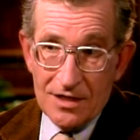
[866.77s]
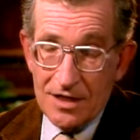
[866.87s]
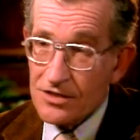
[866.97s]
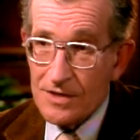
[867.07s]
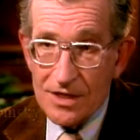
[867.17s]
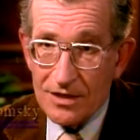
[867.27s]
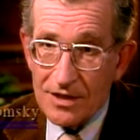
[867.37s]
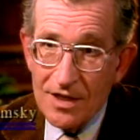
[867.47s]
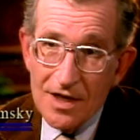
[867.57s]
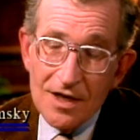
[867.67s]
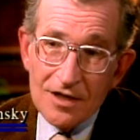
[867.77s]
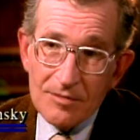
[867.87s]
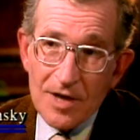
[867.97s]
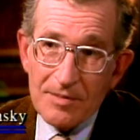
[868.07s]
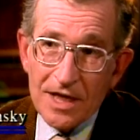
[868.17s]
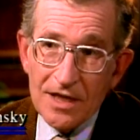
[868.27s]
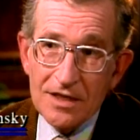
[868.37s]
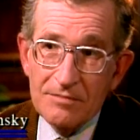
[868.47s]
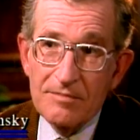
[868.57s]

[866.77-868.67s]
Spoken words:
As a result, the propaganda